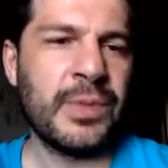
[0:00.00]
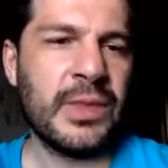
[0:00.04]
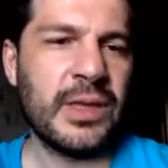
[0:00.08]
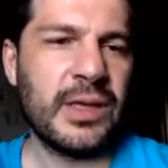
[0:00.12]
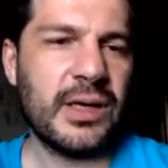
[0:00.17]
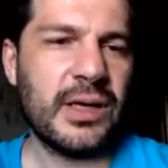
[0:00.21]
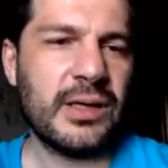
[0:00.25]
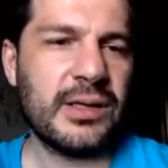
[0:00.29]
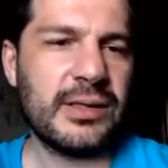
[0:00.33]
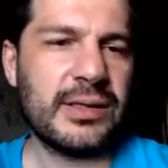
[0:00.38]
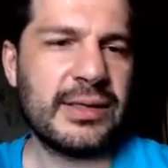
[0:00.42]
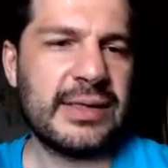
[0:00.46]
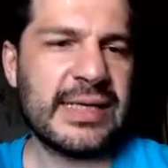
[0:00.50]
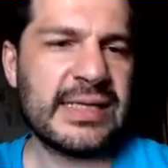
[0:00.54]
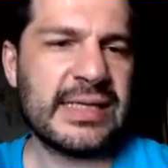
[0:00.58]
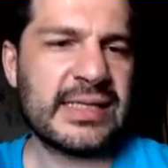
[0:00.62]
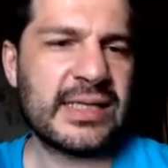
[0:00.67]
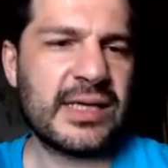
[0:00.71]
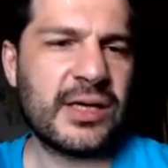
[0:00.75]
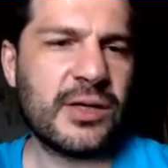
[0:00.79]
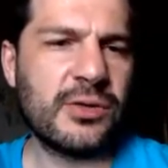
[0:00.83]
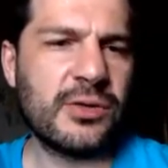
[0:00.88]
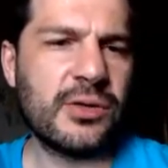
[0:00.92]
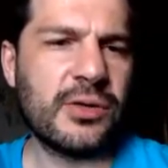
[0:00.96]

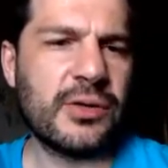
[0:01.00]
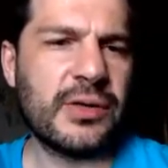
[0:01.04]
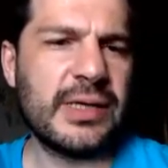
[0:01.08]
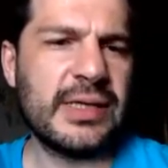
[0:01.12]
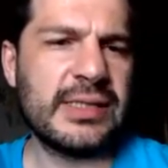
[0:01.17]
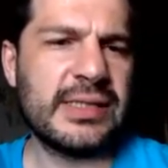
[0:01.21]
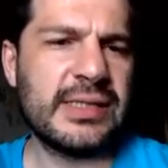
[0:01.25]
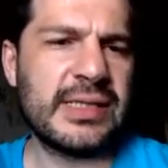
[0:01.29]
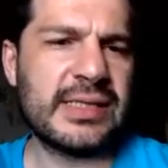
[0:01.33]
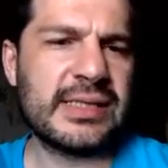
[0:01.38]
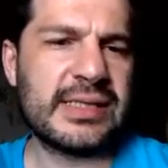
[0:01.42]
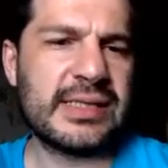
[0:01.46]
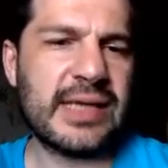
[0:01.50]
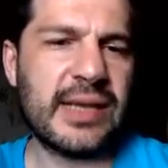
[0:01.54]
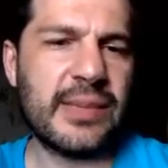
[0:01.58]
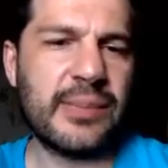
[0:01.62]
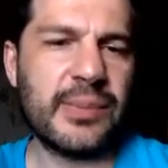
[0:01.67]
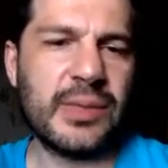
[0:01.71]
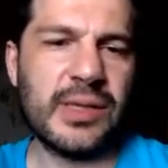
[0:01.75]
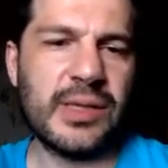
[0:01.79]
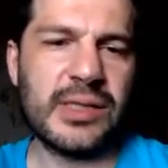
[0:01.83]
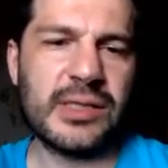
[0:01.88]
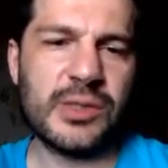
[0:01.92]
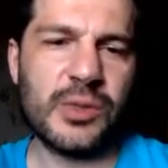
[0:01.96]
TestScheduler is a
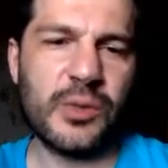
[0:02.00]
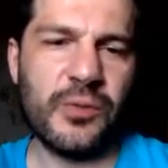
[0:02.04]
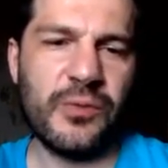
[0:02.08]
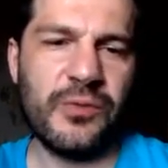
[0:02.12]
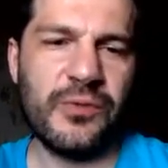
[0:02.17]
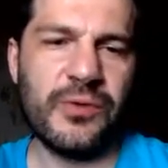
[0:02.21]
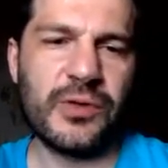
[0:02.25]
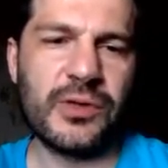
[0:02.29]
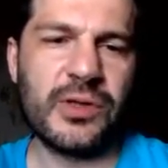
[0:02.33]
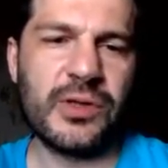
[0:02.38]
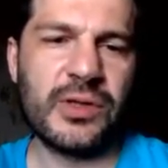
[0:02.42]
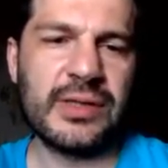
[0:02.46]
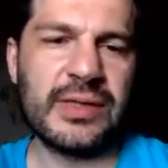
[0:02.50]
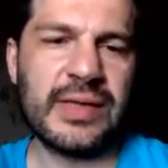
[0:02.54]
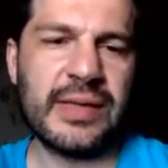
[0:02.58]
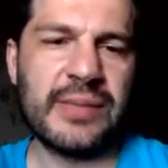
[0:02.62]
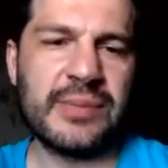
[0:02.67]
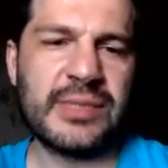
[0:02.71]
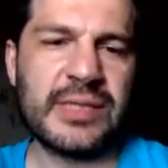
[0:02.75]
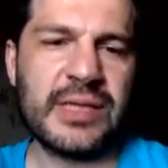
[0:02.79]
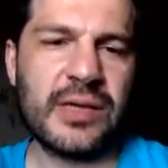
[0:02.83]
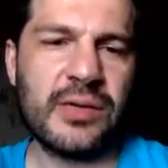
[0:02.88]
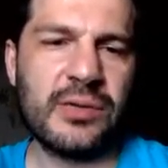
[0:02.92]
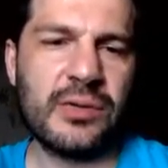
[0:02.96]
subclass of virtual time
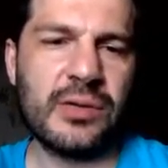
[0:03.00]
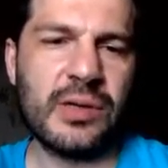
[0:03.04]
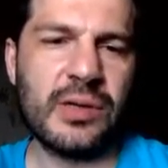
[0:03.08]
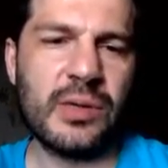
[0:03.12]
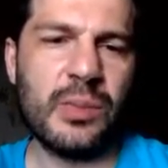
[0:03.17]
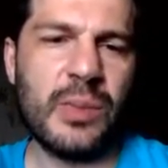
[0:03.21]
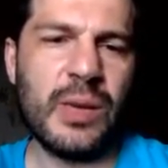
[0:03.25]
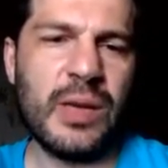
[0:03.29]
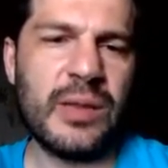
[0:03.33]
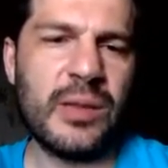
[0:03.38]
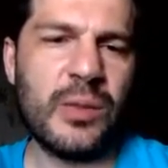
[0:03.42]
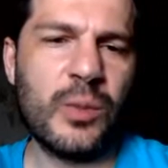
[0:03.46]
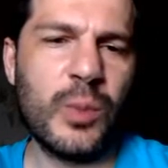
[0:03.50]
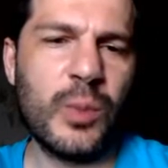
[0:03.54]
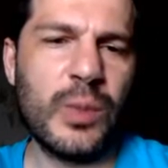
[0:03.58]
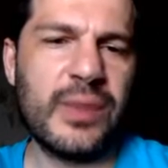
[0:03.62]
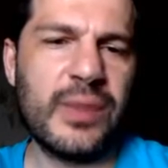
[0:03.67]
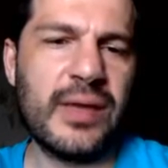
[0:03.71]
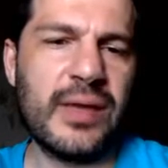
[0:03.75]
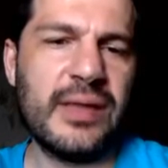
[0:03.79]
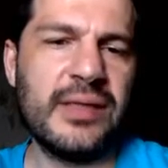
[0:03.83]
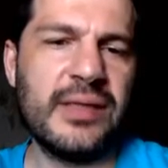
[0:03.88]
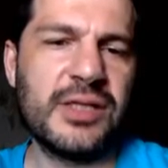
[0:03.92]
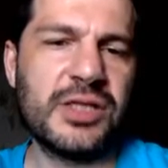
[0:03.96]
scheduler, but with
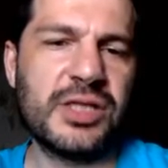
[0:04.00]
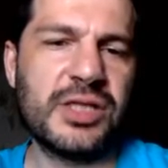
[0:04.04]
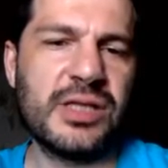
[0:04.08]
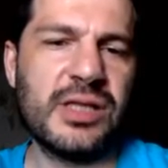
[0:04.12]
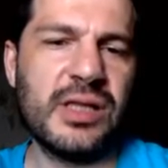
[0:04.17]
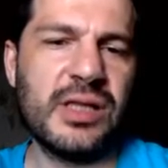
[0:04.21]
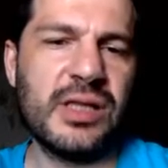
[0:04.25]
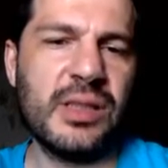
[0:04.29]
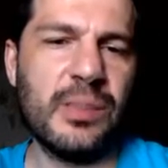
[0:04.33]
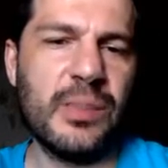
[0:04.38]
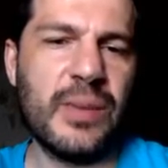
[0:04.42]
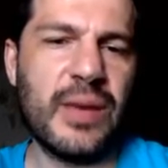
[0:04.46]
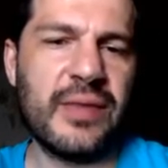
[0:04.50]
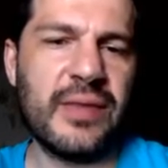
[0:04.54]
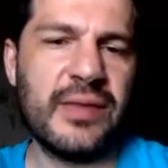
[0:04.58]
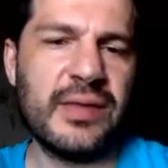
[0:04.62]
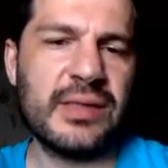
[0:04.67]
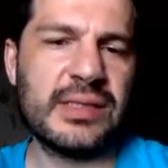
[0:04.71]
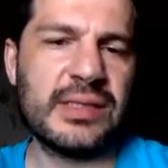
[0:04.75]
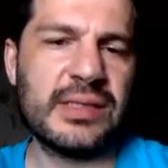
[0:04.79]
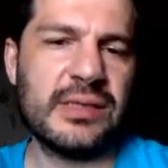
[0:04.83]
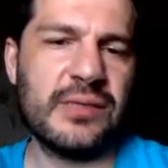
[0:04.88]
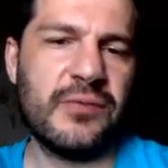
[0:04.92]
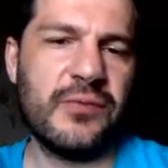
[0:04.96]
additional
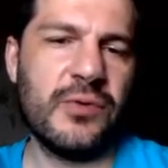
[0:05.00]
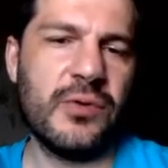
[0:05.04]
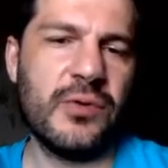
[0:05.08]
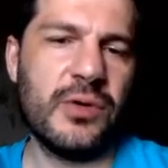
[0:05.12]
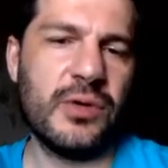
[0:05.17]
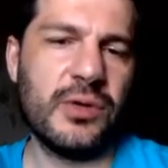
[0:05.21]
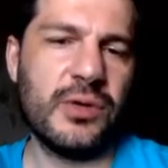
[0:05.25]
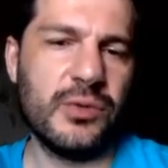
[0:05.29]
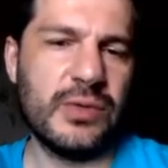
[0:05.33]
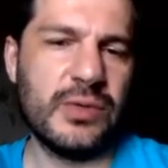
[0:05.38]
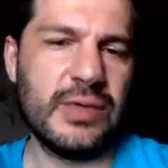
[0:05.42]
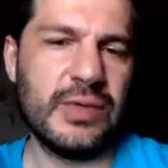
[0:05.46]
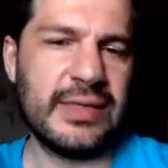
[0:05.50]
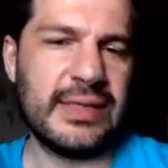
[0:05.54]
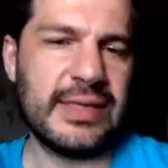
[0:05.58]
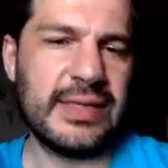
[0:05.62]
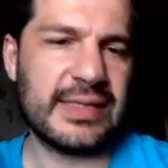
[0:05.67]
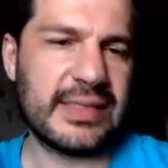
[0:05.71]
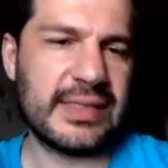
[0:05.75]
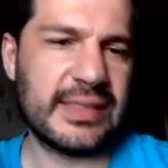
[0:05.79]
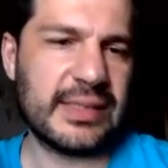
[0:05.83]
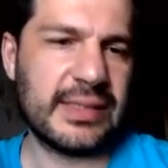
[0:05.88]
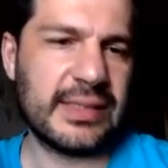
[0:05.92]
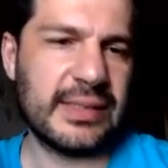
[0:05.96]
methods for unit
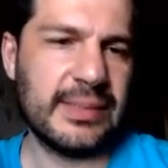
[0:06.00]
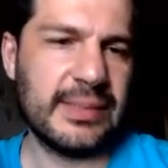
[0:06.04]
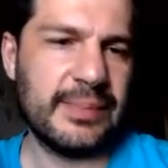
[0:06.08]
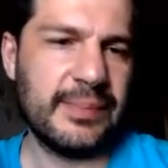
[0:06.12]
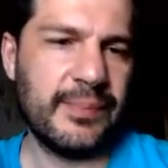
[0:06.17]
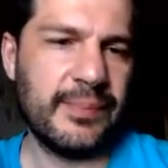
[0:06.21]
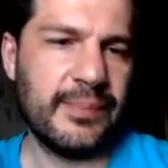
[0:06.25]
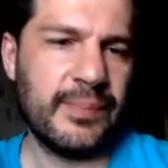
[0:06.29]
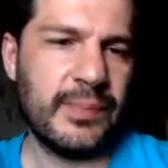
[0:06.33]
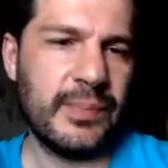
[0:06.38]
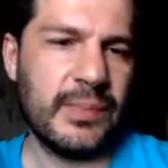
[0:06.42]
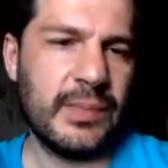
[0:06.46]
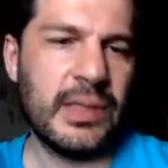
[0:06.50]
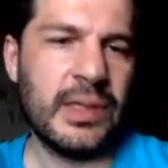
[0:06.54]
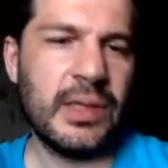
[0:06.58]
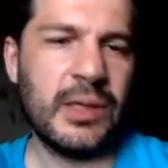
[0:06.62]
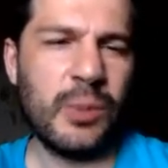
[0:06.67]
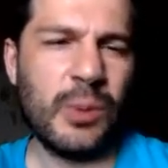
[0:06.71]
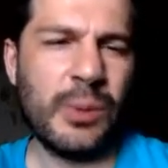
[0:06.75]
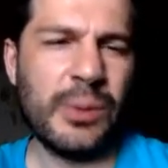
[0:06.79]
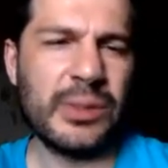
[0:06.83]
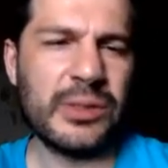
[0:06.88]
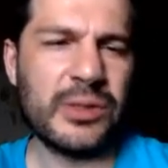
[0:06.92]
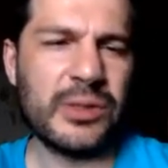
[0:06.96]
testing.
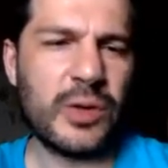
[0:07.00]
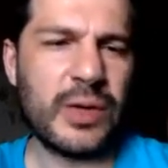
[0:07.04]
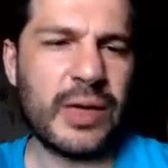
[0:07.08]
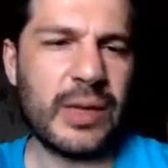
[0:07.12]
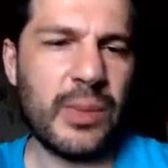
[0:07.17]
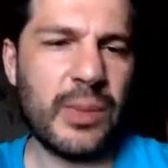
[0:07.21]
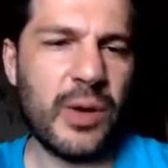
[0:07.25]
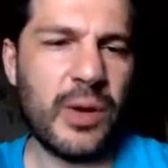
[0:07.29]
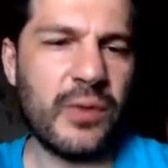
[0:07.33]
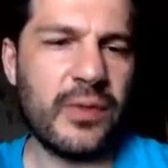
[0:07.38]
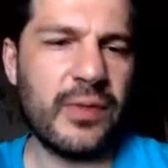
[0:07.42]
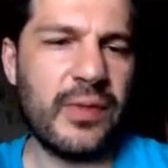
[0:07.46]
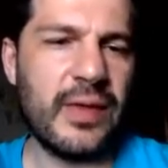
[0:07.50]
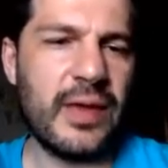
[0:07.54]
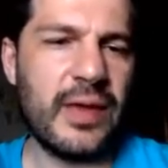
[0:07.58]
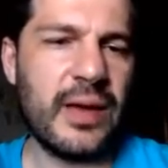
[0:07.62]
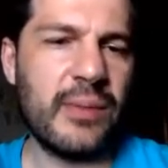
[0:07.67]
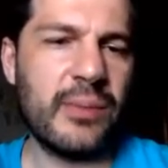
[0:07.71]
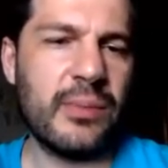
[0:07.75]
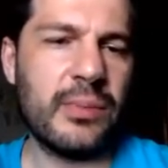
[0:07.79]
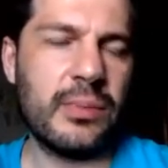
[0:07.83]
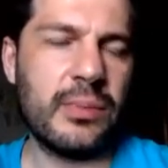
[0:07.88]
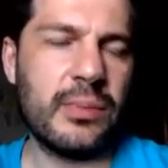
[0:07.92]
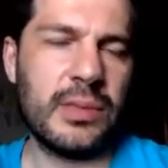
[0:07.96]
We will talk about
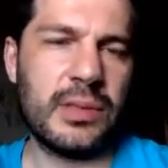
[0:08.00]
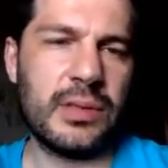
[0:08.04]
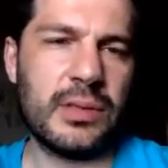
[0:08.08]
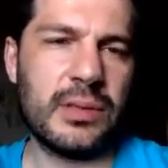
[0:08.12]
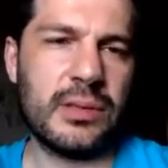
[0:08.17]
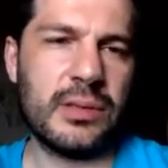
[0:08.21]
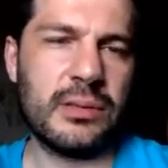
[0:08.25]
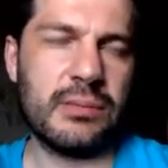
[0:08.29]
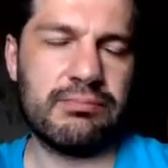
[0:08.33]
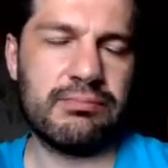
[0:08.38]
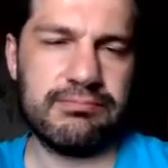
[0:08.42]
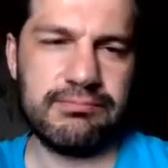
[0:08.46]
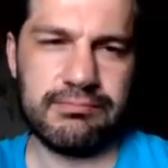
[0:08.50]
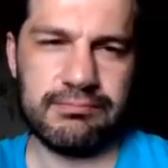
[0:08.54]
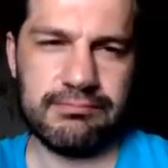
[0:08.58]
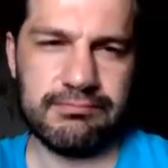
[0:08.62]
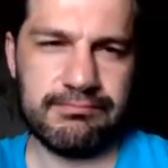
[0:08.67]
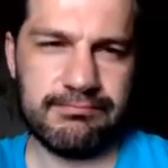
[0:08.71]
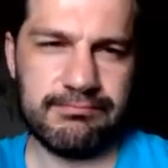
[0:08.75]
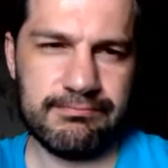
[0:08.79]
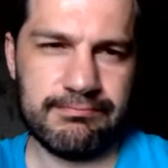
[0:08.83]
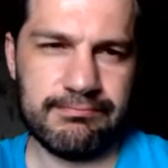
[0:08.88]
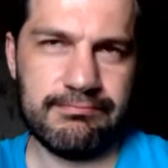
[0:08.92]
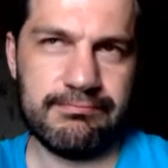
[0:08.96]
them
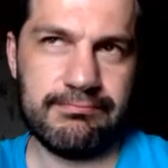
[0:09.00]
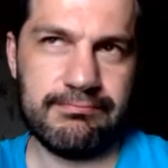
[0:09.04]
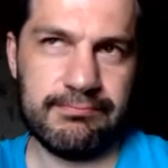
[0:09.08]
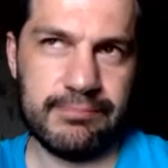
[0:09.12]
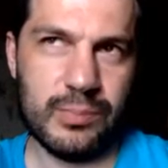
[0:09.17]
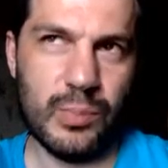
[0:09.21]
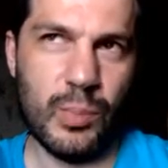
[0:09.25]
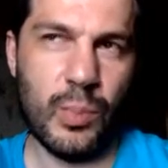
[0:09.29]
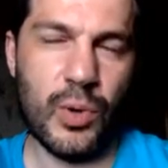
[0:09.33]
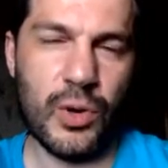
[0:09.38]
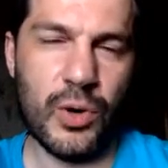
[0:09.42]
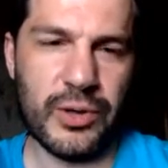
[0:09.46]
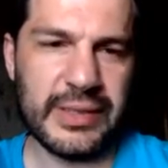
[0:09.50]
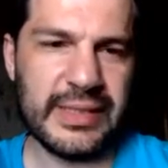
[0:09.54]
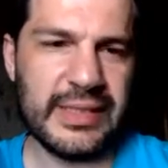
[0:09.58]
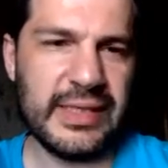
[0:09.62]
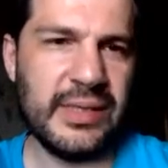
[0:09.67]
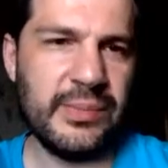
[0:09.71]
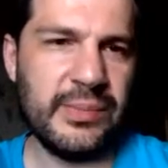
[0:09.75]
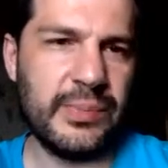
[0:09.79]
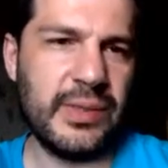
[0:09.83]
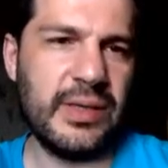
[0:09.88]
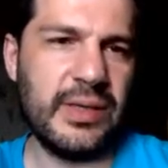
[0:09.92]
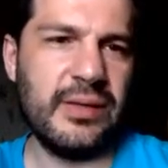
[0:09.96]
more
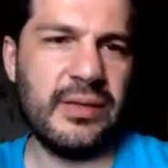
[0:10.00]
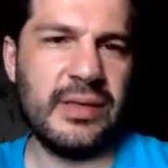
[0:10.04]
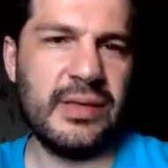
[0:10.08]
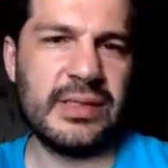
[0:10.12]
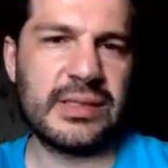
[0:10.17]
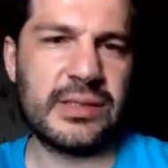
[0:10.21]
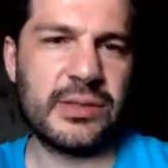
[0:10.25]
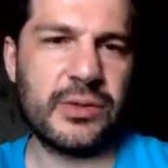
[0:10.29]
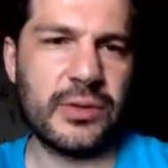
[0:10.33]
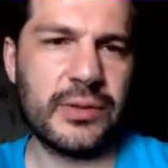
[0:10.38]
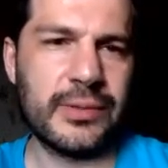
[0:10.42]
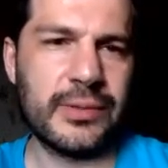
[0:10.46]
deep in this talk.